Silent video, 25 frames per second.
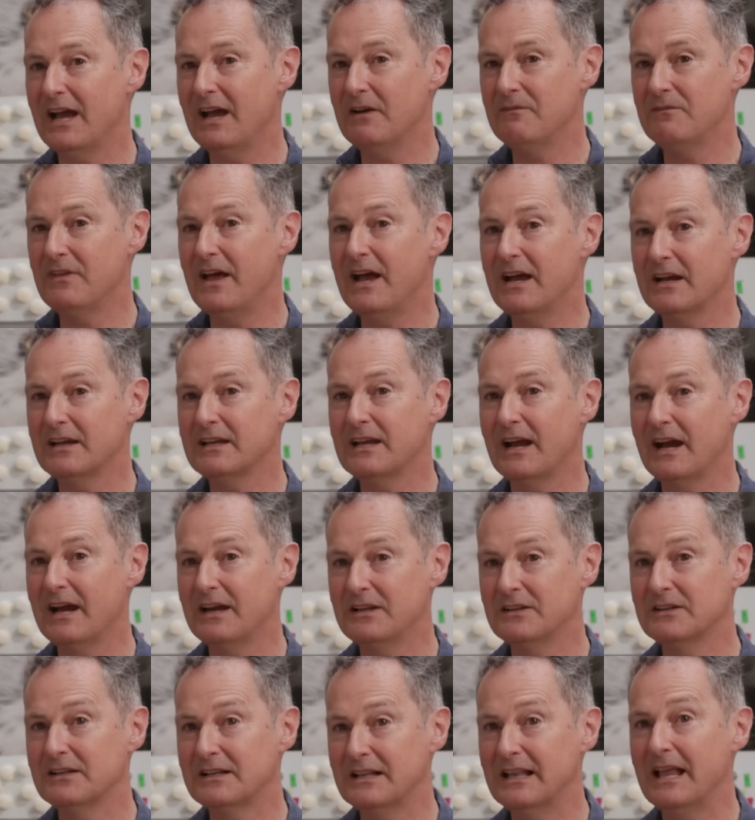have that
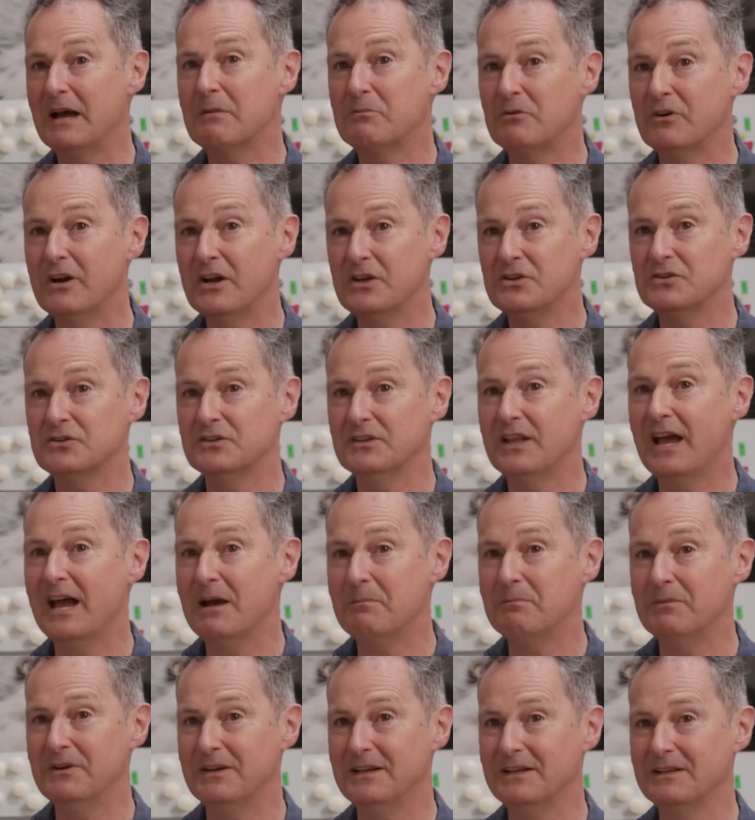kind of collaboration
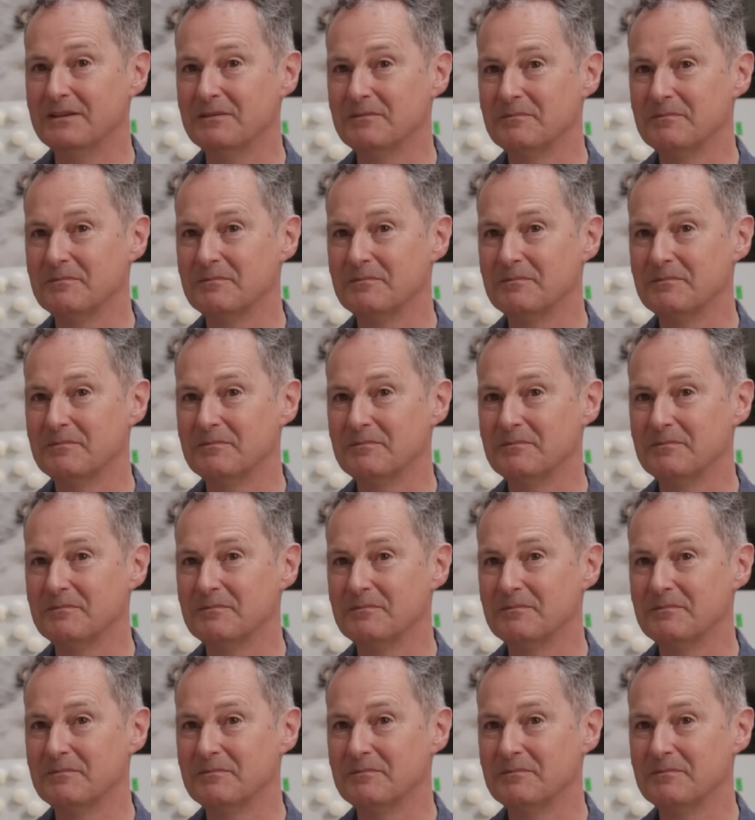happening.